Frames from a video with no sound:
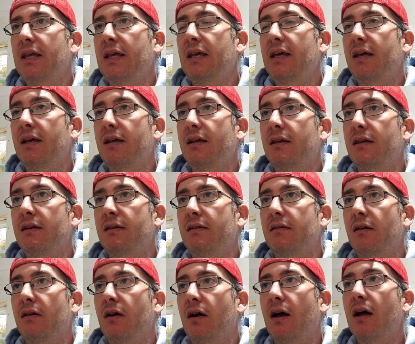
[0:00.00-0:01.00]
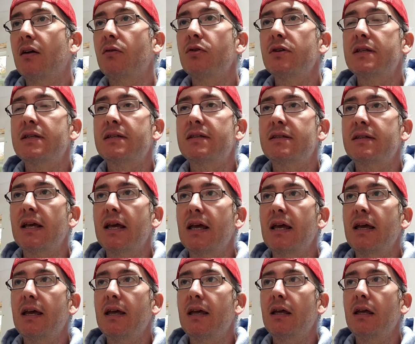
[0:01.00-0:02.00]
And I would
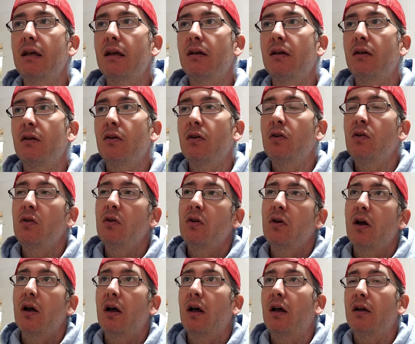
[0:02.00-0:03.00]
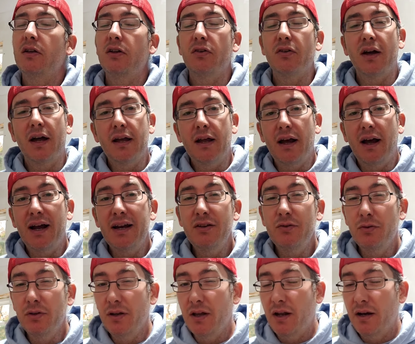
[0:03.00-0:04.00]
say, I
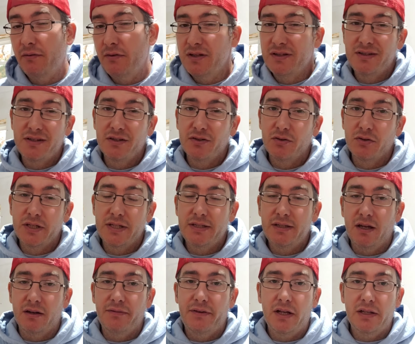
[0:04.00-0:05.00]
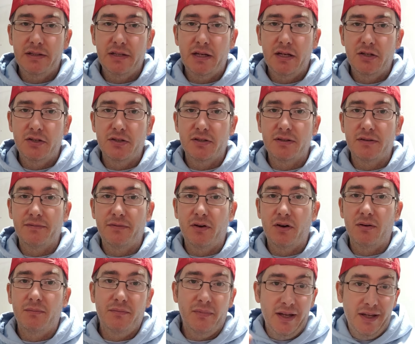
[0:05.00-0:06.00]
do a lot of ancillary stuff outside of just the
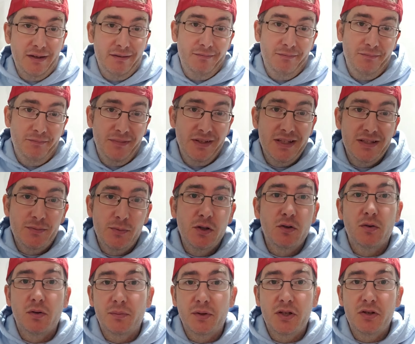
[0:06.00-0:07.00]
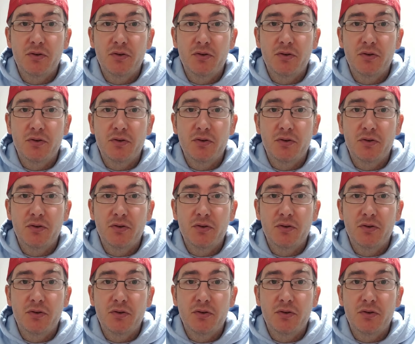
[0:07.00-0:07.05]
farm, like these mealworm